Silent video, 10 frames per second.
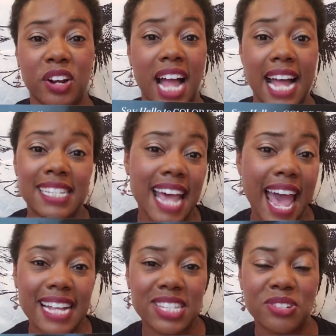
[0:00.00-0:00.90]

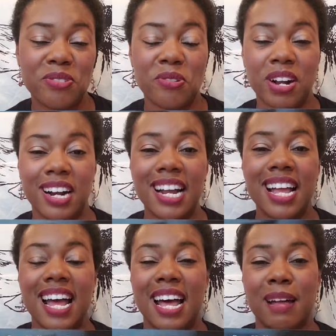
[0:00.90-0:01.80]
contacts or
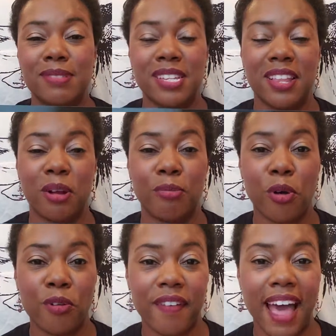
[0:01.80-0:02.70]
to their
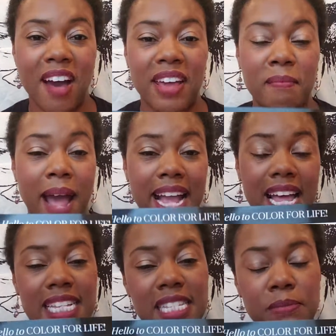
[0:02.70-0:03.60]
profile in My
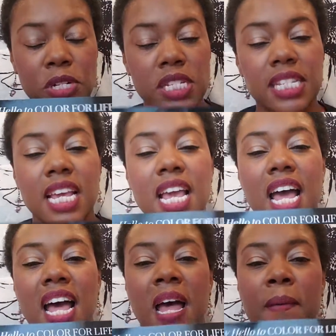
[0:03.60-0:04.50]
Customers.
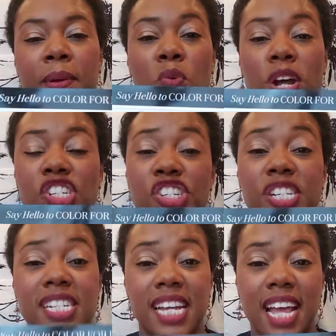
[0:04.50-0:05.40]
But once you're
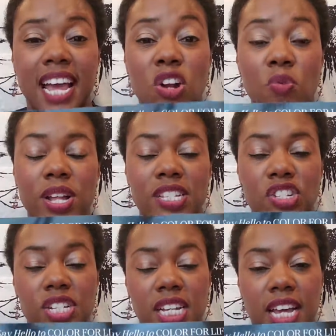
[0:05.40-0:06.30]

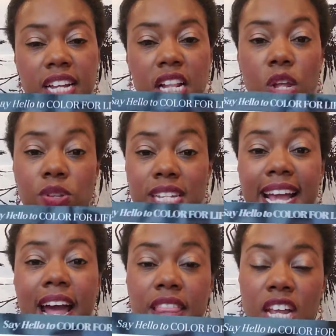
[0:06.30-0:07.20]
done closing
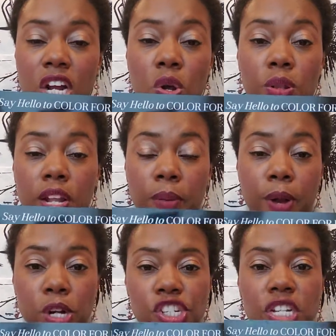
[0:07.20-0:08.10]
out their
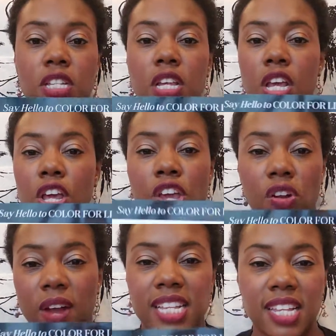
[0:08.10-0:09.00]
purchase, you
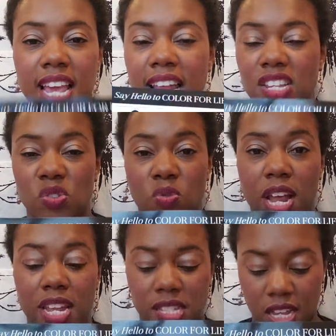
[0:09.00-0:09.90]
erase it and it's
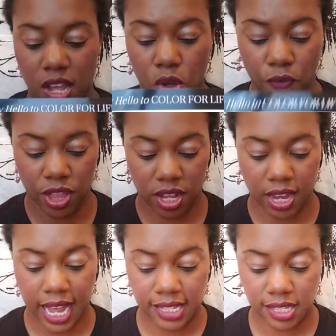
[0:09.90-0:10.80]
ready to go for the
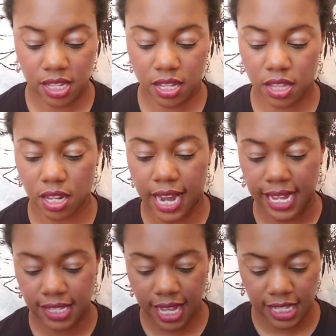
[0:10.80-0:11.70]
next
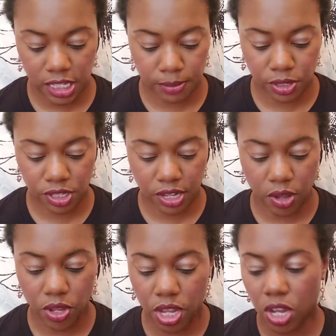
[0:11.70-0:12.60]
customer.
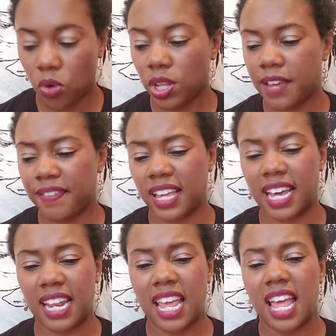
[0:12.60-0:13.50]
So really
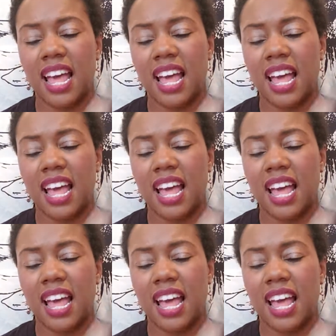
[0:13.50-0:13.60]
fun.